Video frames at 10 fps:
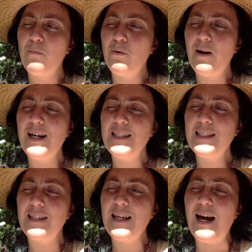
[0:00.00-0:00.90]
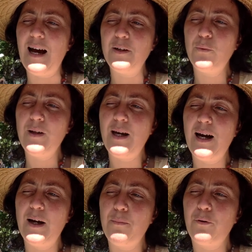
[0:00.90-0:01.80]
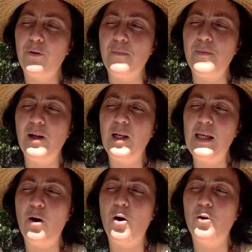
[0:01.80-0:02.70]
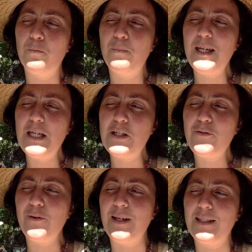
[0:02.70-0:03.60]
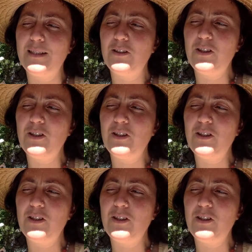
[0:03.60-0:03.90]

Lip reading: Prior to that, we had predominantly old beech trees,